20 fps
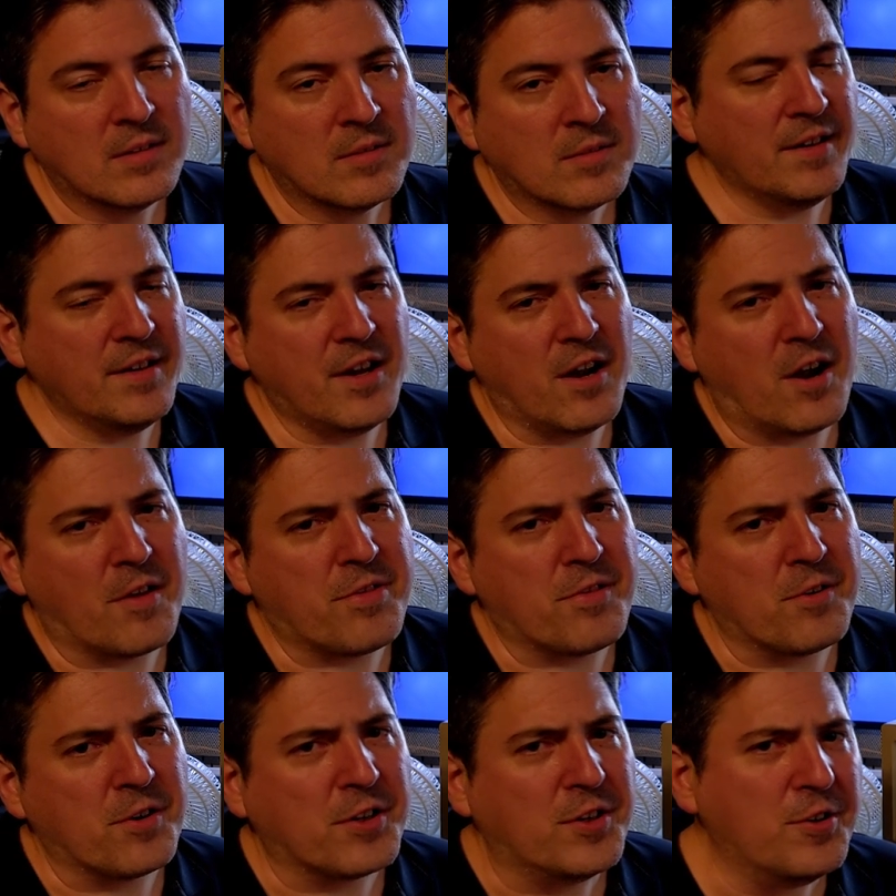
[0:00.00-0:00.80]
And the
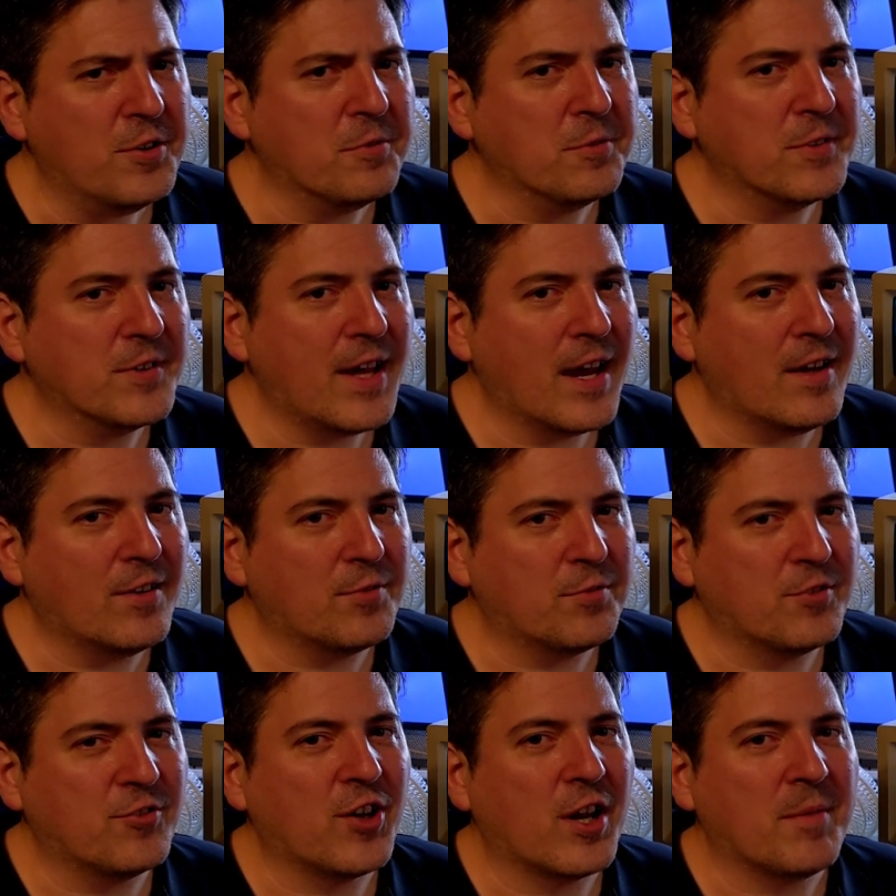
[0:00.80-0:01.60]
other use
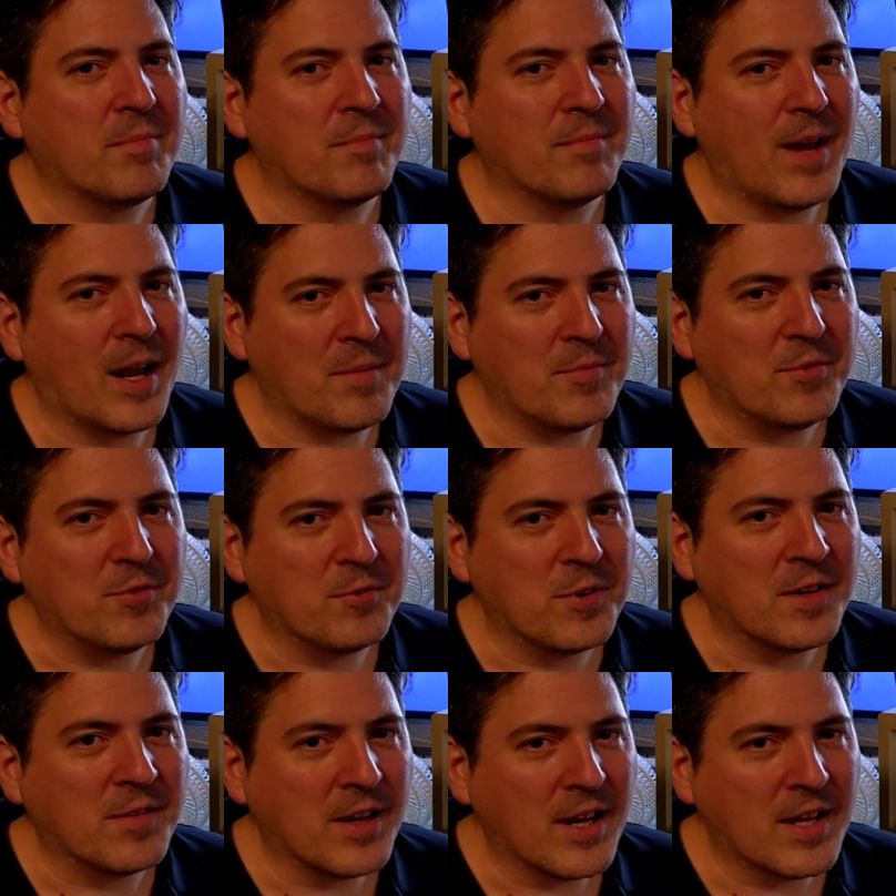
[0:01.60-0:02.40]
case, which I'm, I'm
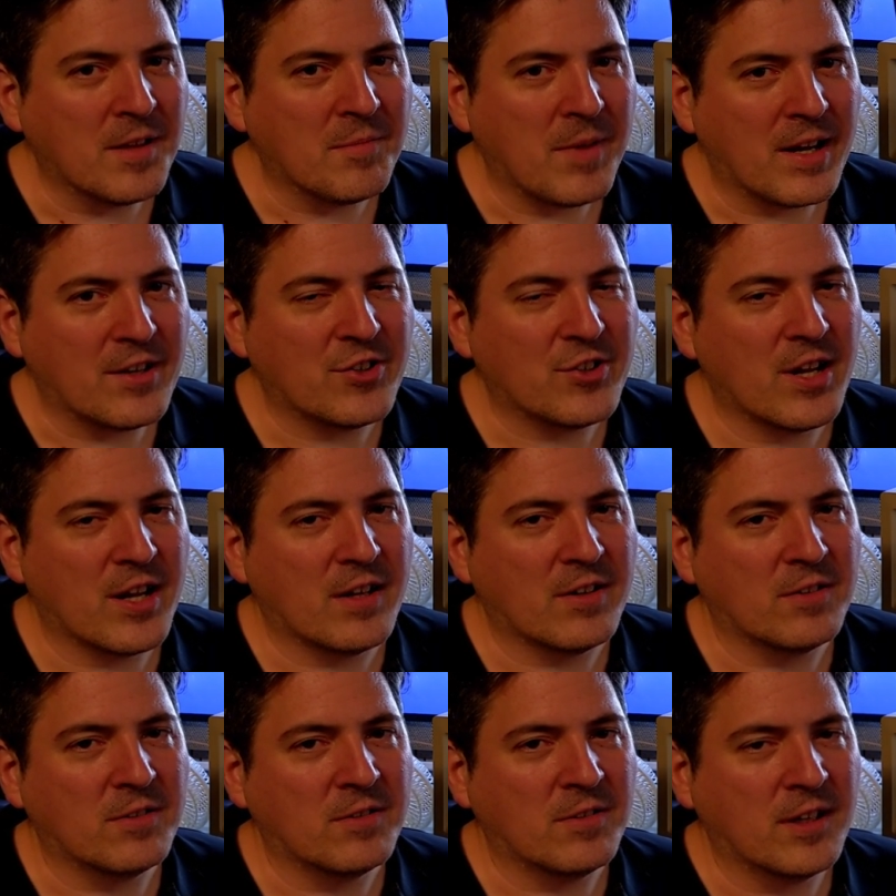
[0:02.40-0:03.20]
doing in my
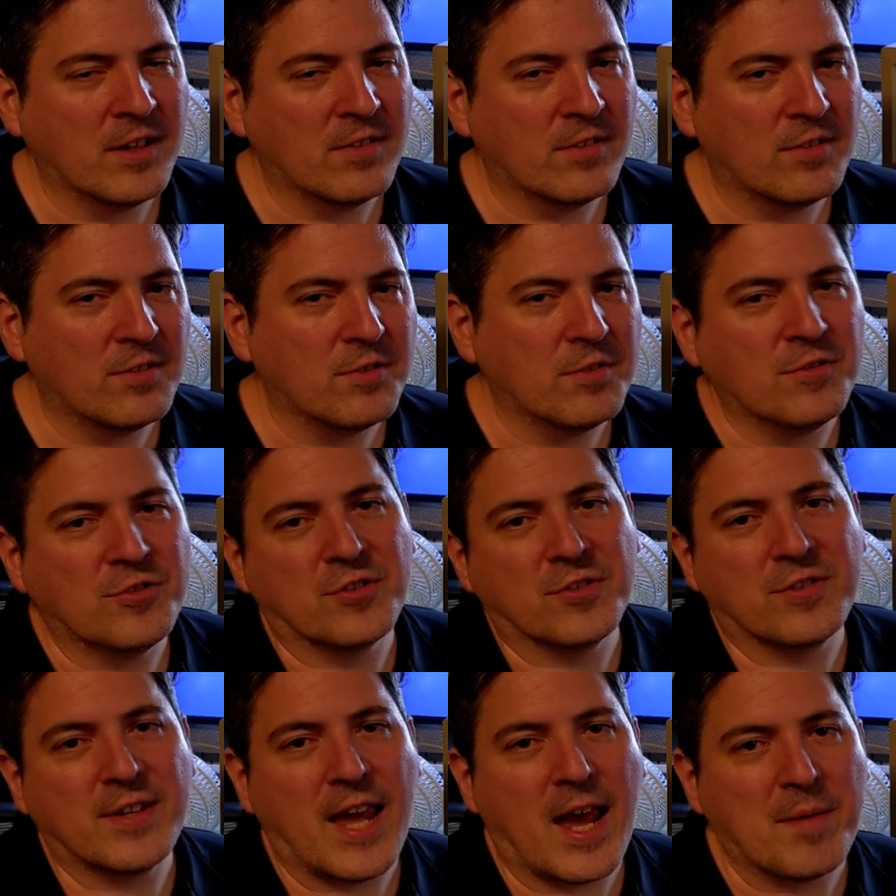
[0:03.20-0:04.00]
channel, is to
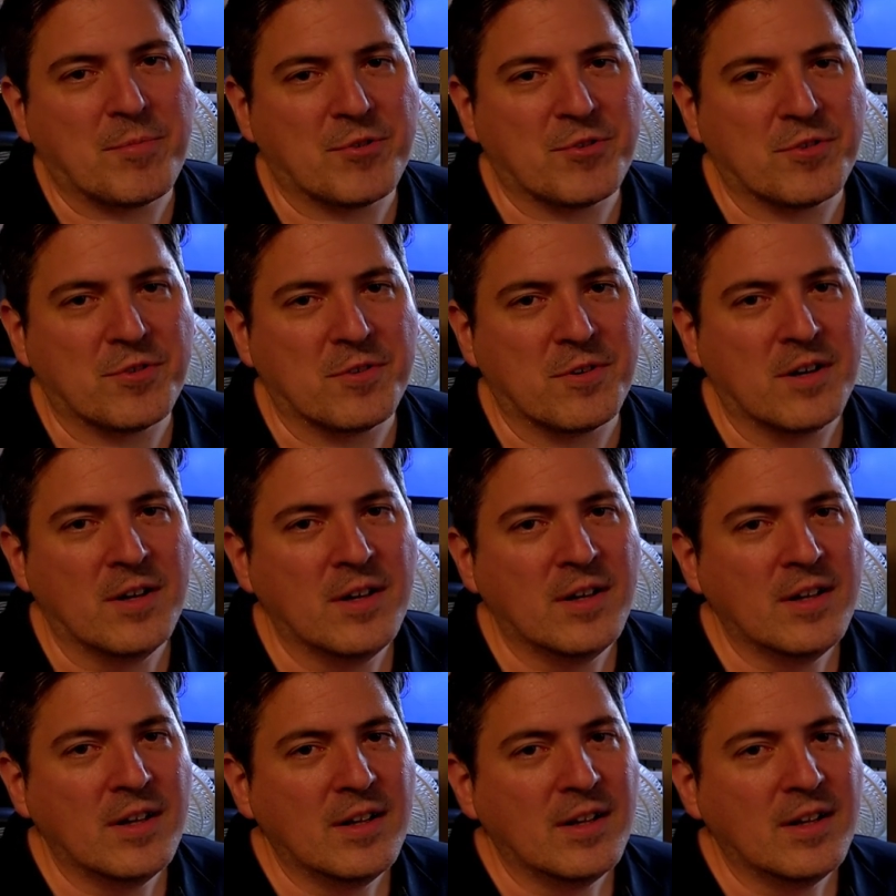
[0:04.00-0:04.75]
just capture